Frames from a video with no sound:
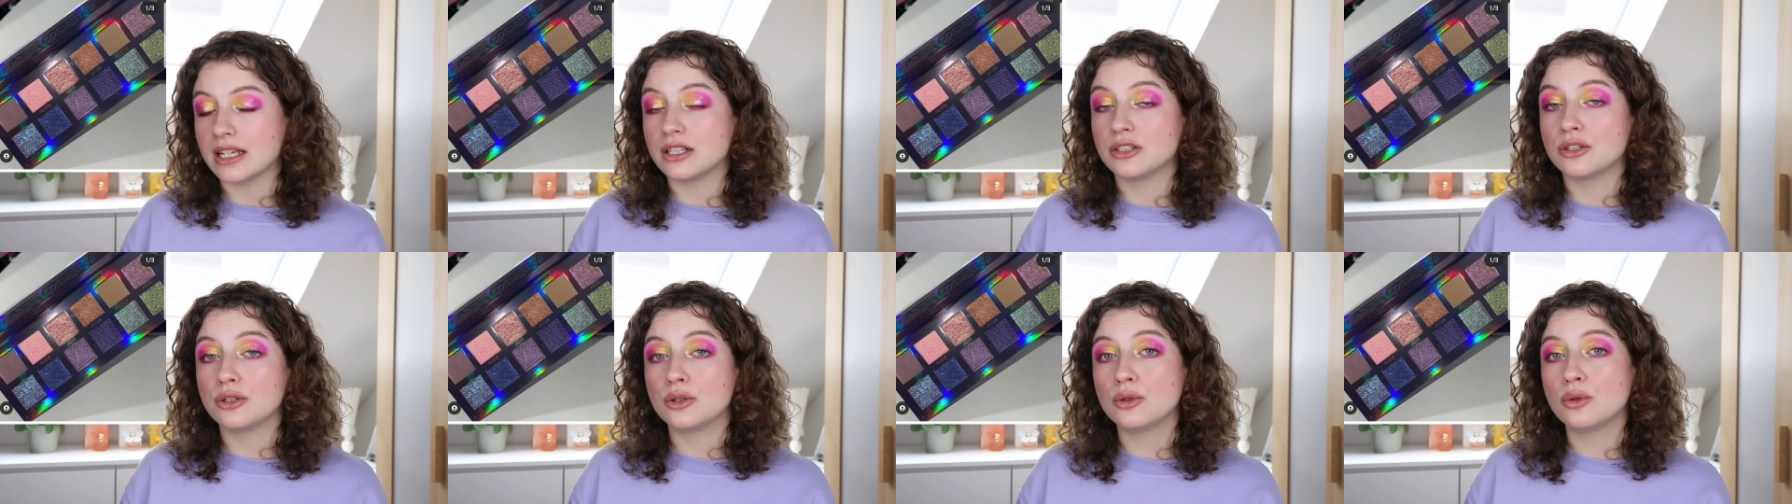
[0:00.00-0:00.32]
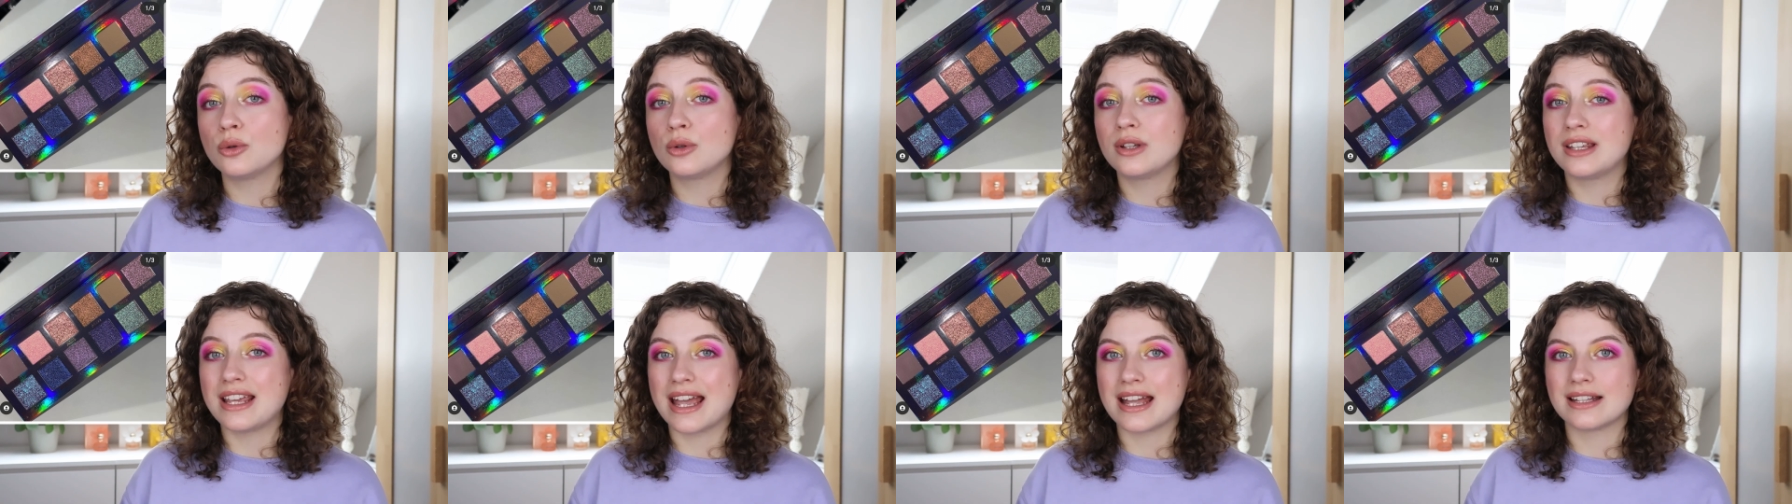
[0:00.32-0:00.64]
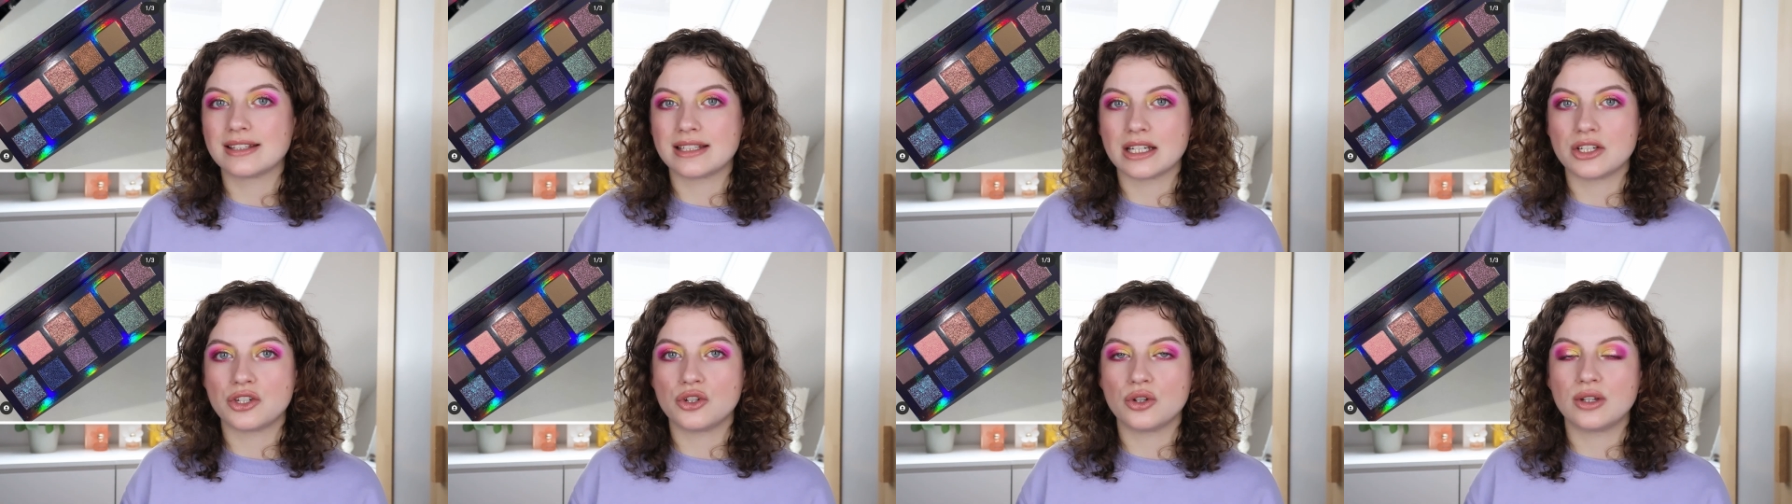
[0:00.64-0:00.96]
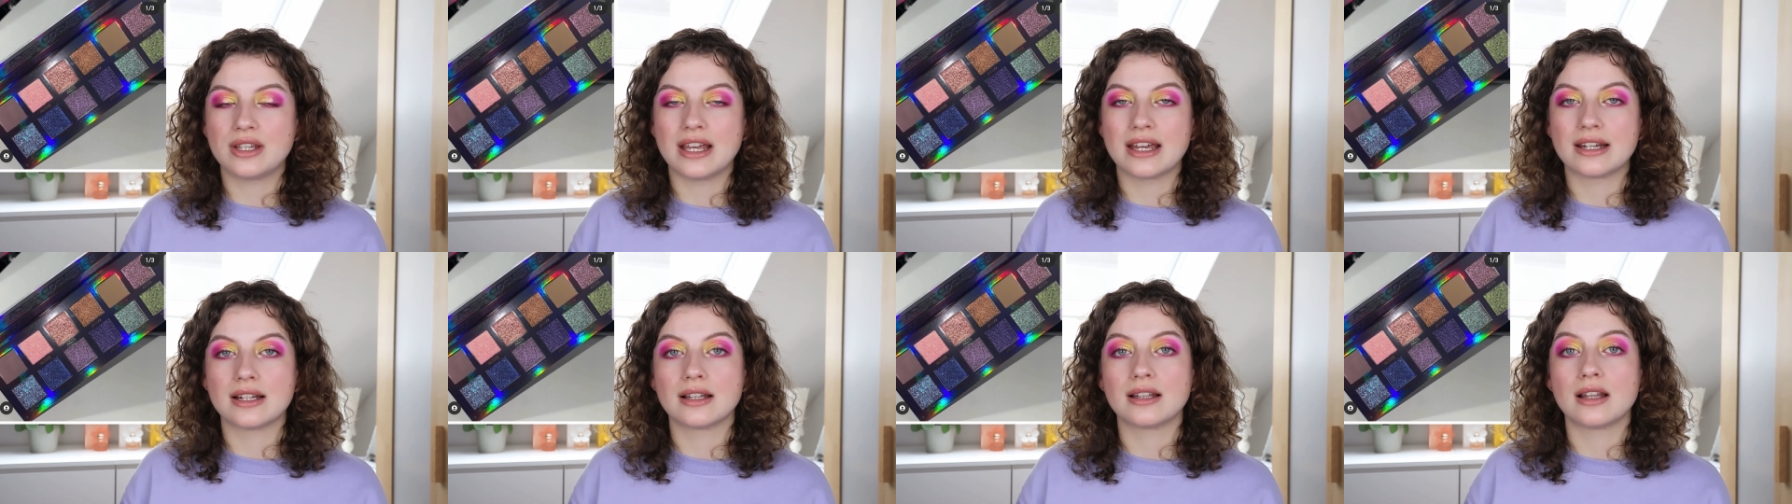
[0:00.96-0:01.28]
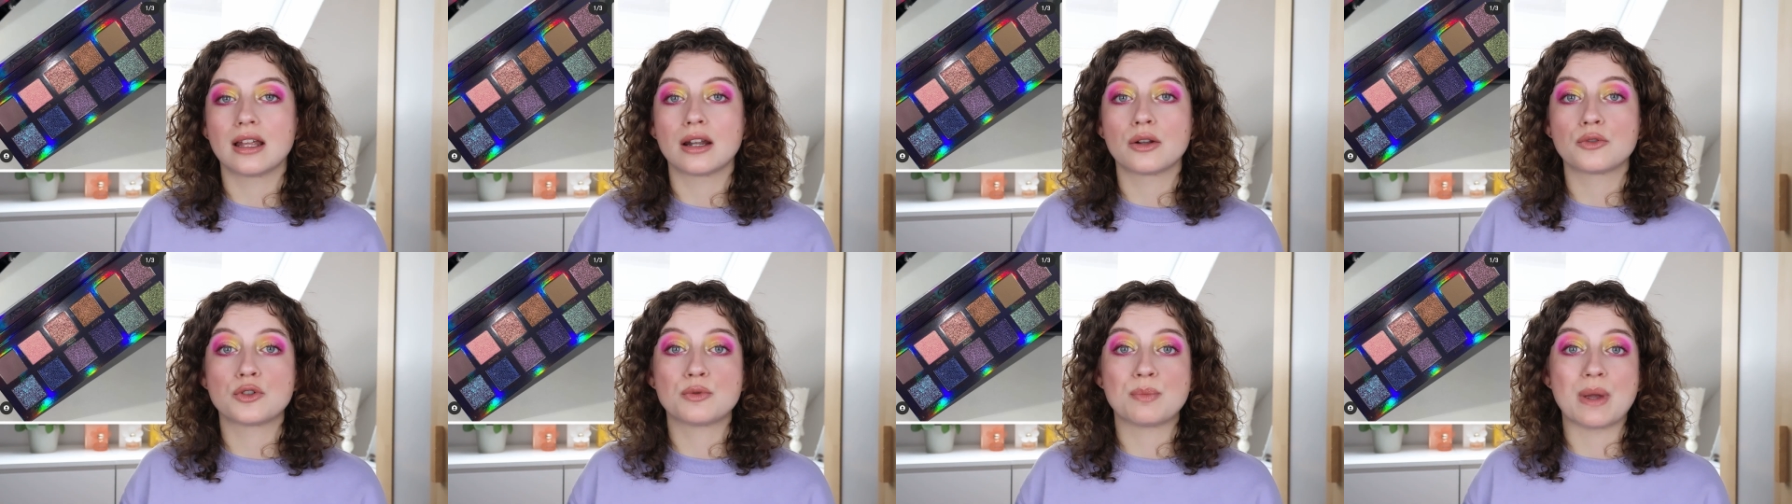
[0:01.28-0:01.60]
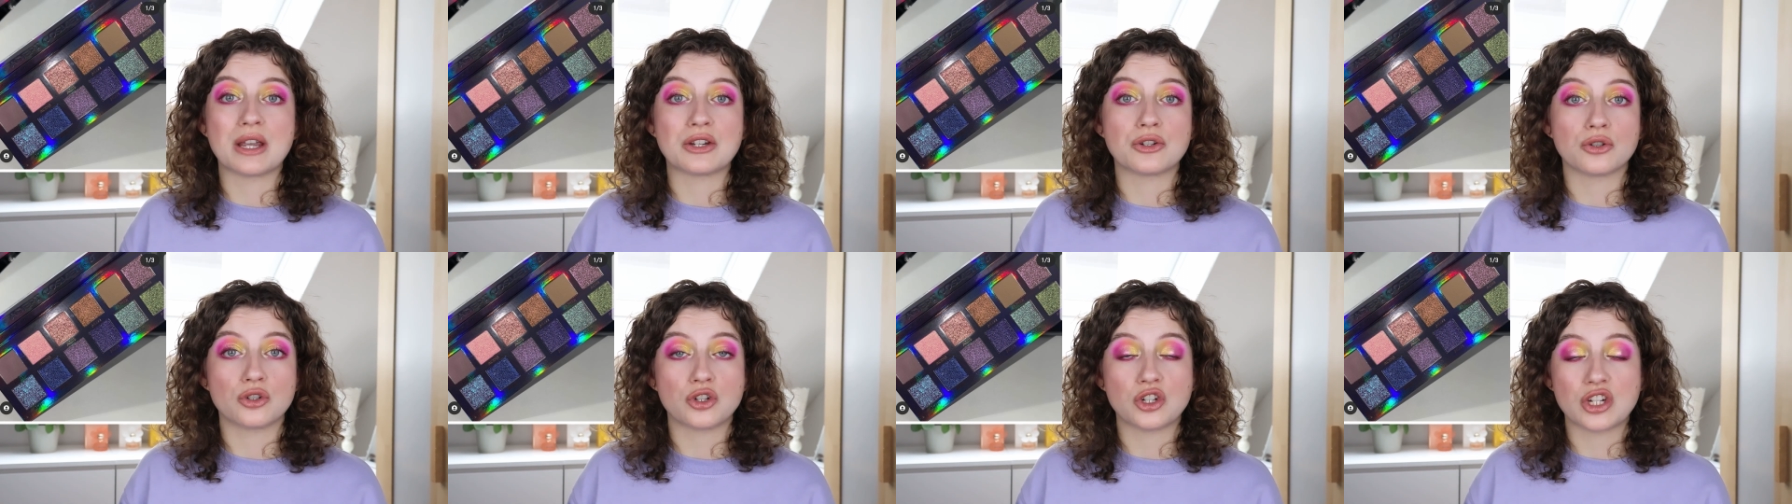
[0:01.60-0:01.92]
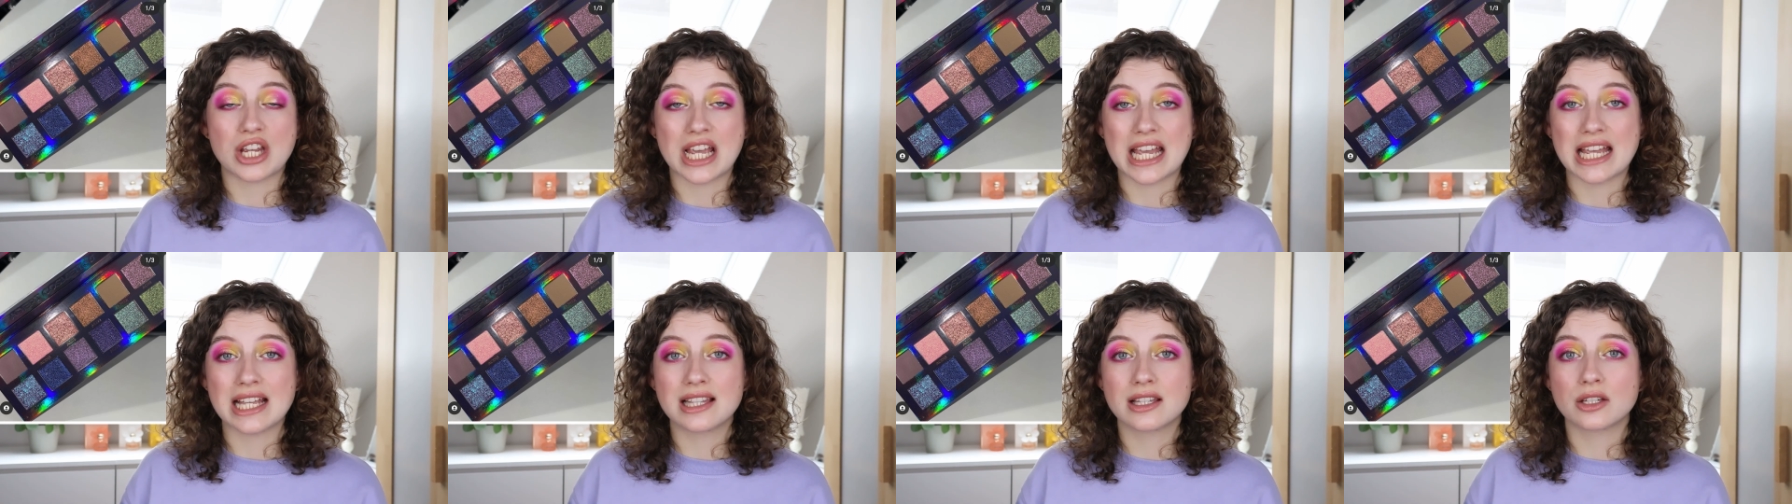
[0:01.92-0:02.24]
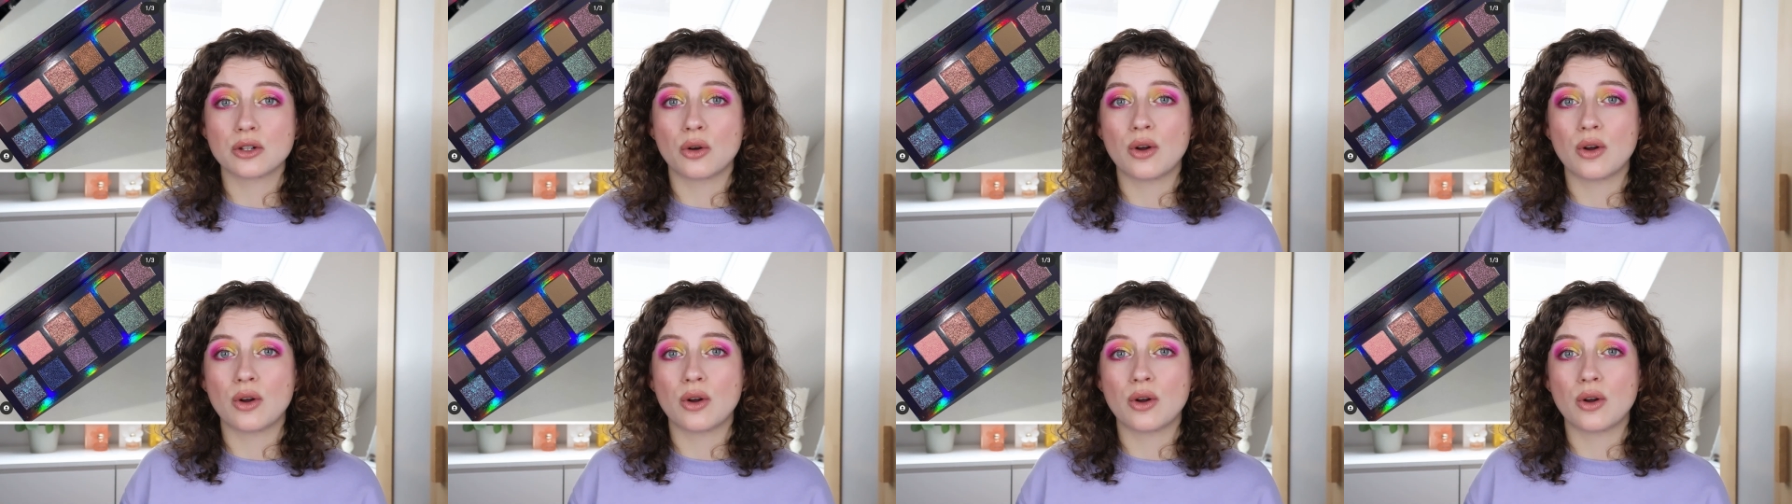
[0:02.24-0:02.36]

I do get that you get a lot of special shades.